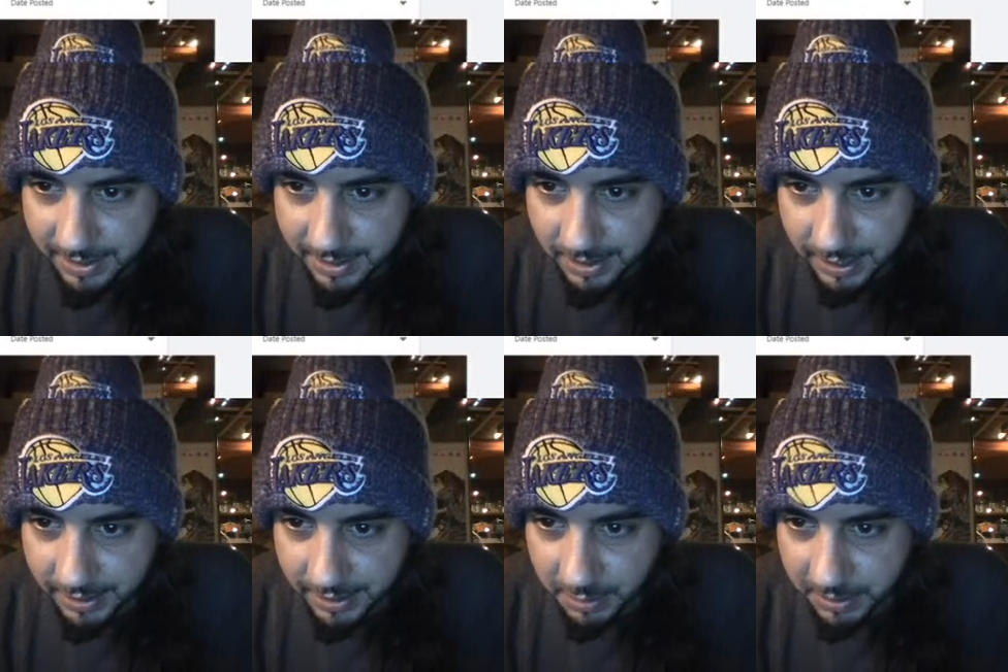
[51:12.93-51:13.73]
Later,
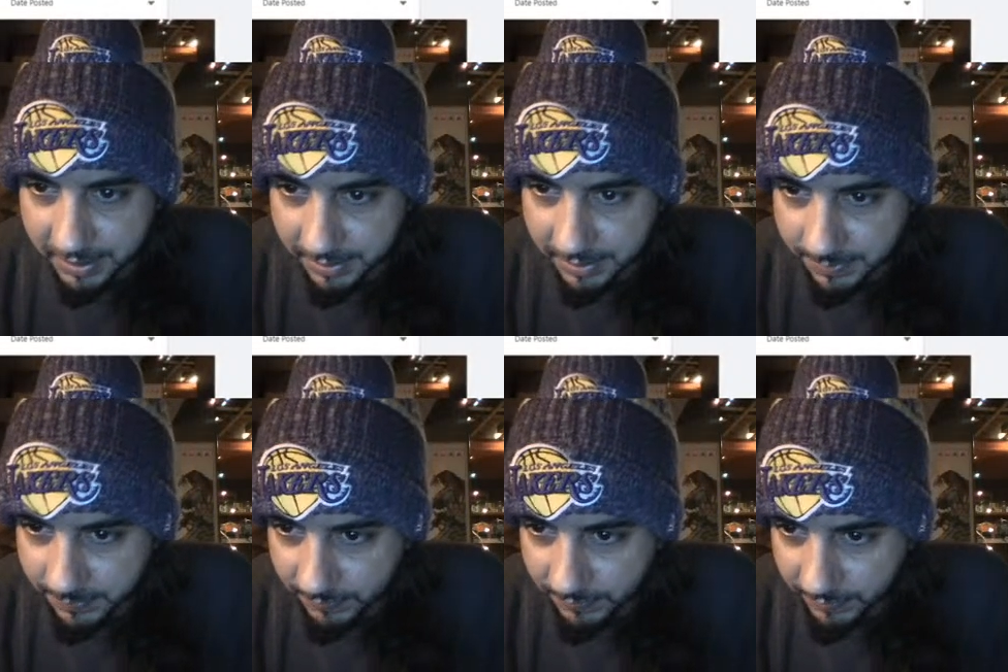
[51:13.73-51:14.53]
Glowbuster.
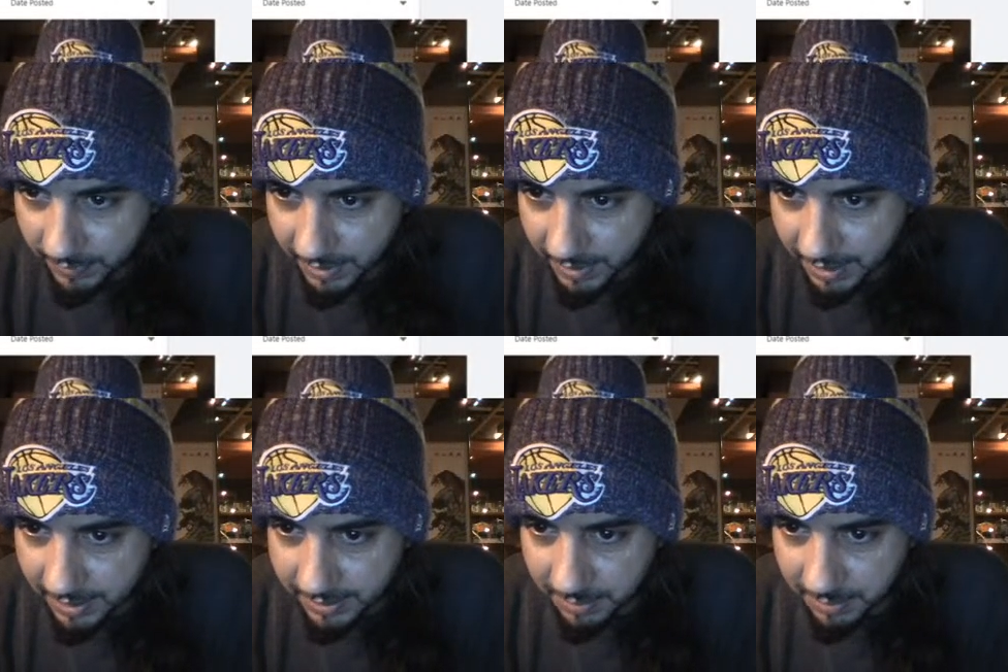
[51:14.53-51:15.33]

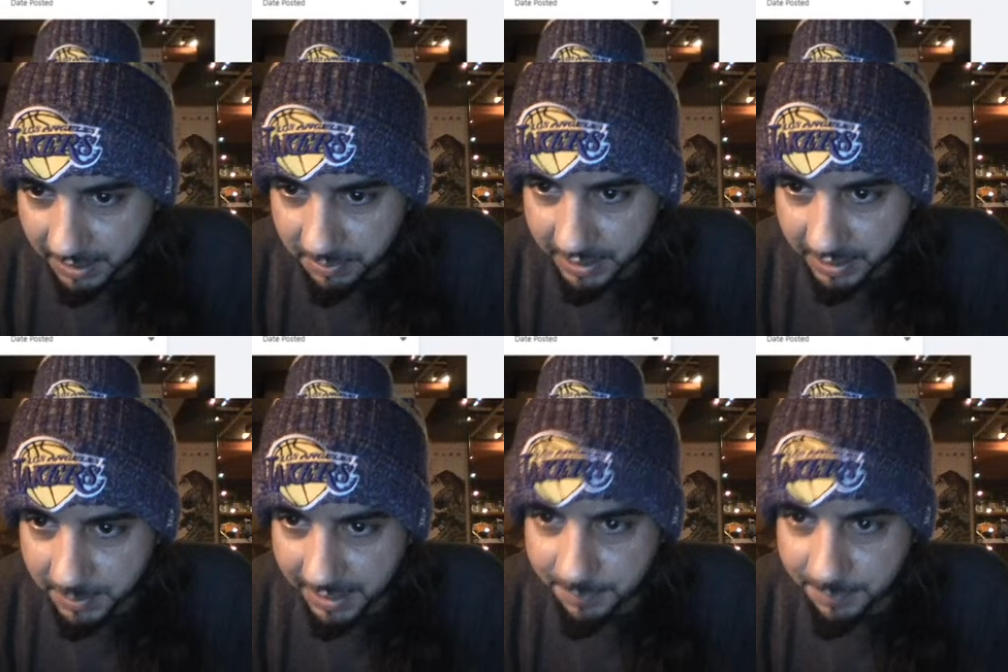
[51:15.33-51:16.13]
See you, Bob. Praise Bob.